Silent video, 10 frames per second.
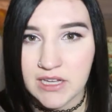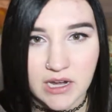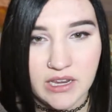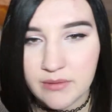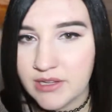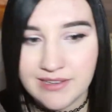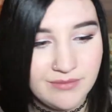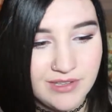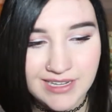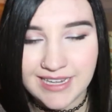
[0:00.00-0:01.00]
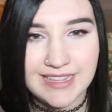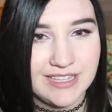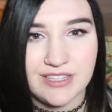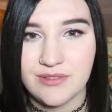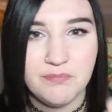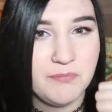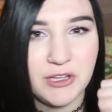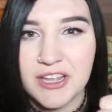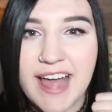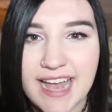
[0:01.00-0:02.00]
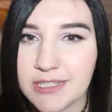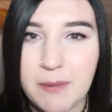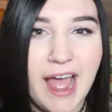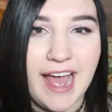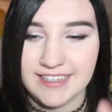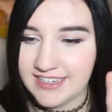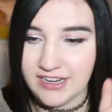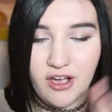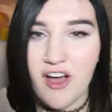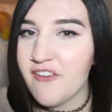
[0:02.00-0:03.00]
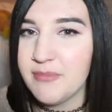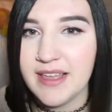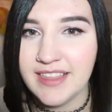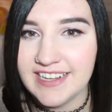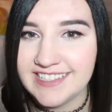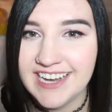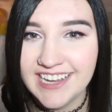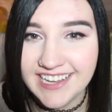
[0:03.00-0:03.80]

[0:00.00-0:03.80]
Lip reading: Gonna get this class passed. Get it off my list.